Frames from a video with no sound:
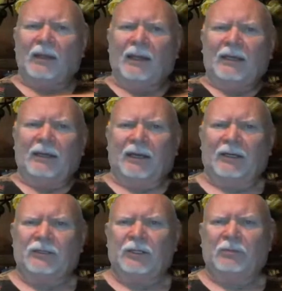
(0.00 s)
And
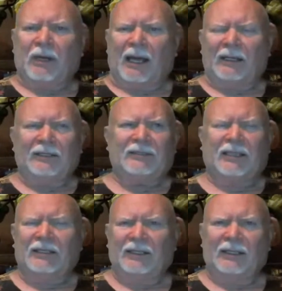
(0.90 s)
you're too blind to
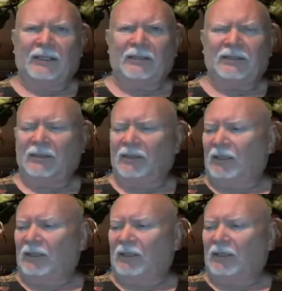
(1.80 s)
see this.